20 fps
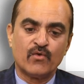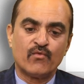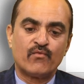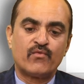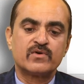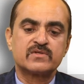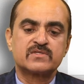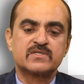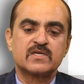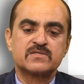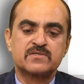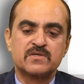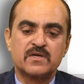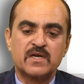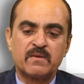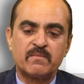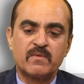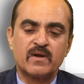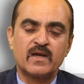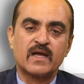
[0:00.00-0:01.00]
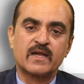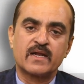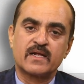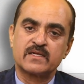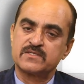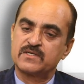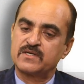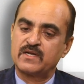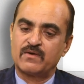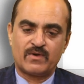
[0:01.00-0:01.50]
for sustainable
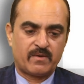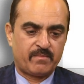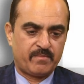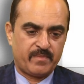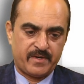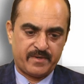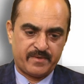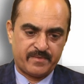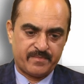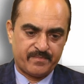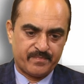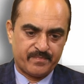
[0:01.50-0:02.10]
agriculture development.